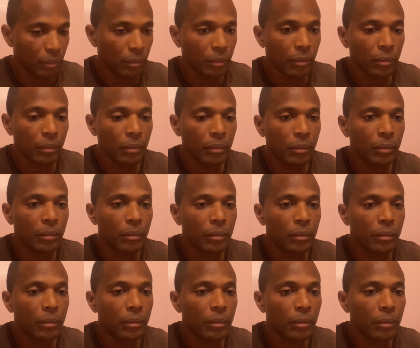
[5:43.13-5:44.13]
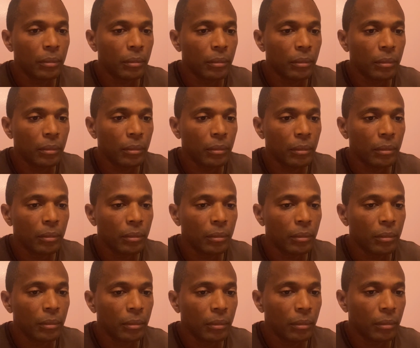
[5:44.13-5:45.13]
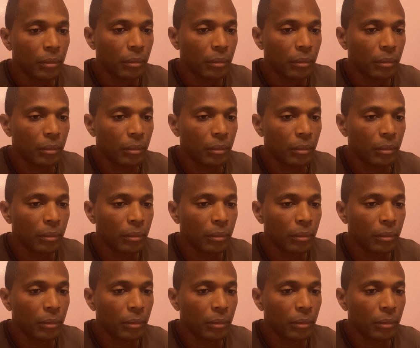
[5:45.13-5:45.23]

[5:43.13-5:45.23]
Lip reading: Nobody speaks.